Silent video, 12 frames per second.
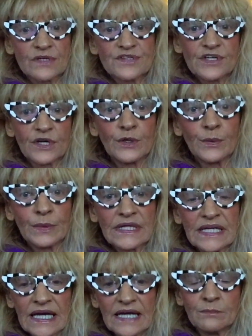So you will
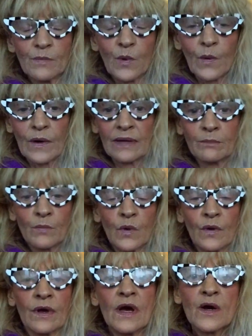gain more and
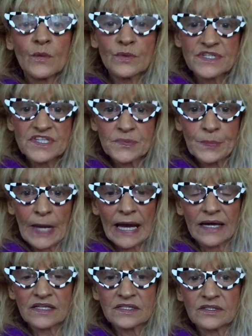more
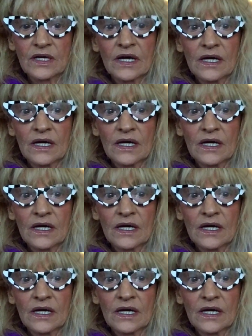respect,